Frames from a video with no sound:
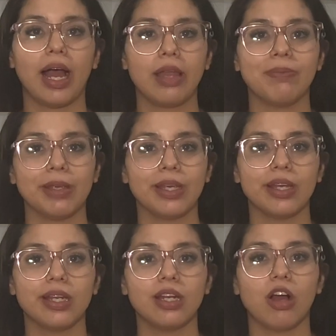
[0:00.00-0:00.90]
IV
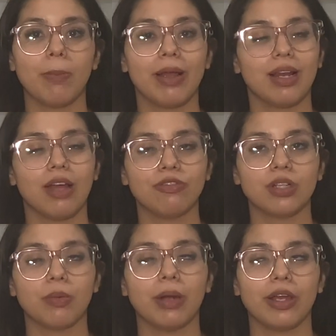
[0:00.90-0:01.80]
in on
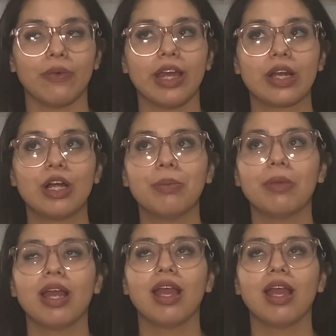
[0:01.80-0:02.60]
my right arm,